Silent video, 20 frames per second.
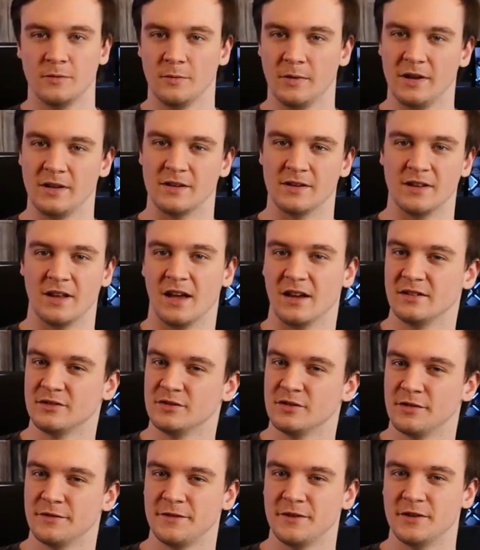Well, I don't
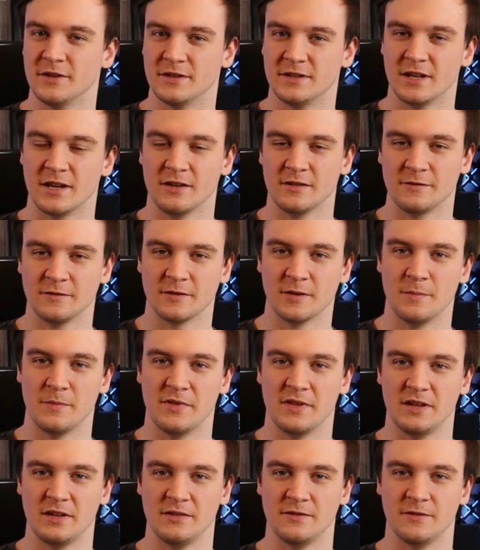know if you could tell from
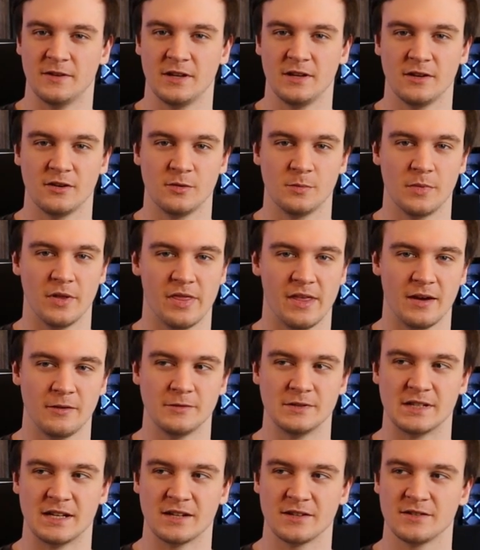the video, but that
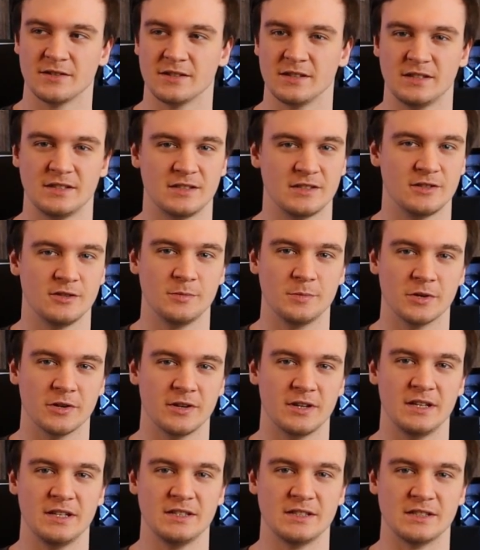was actually super
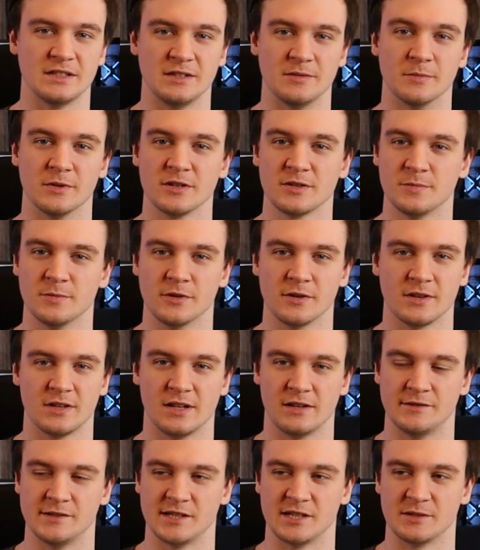easy, much more than
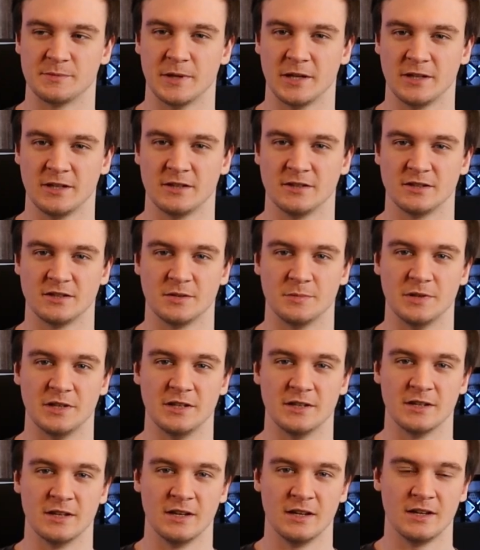I was expecting it to
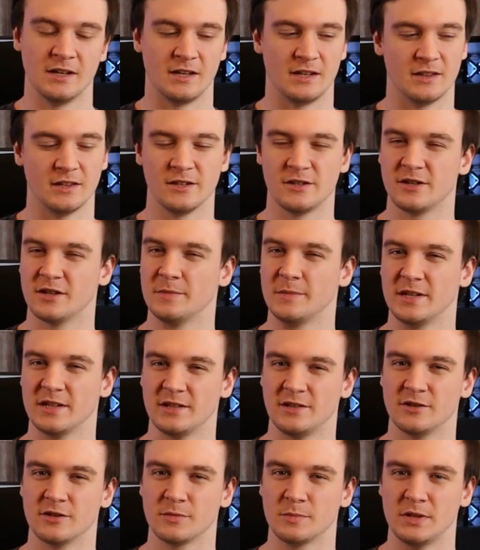be. It
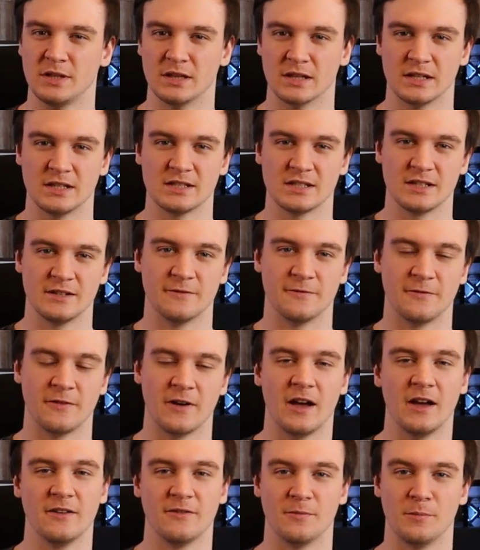legitimately took me less than
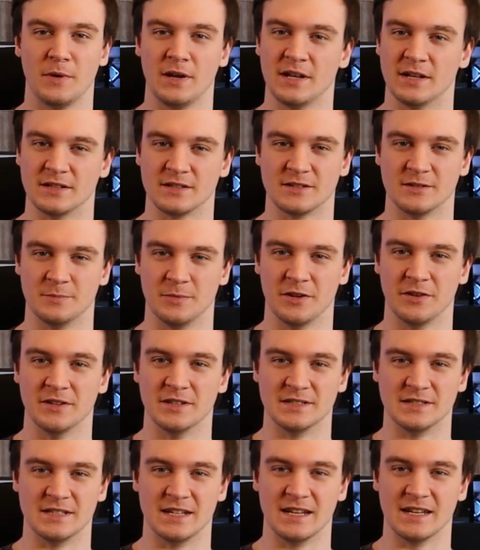5 minutes to build
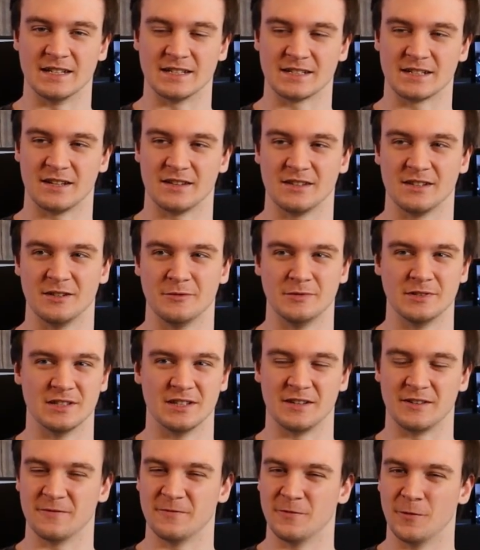this desk. I think it was
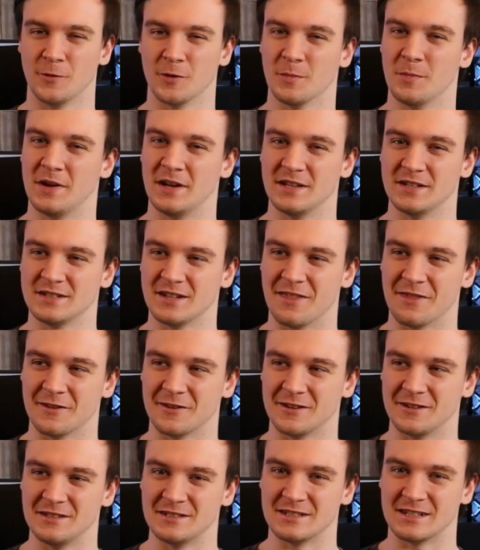like 4 minutes and
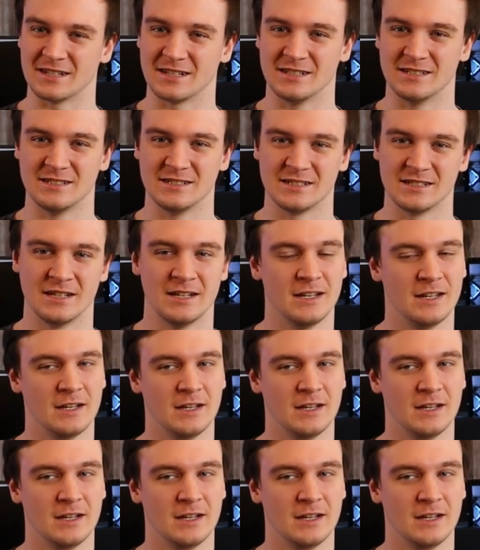30 seconds.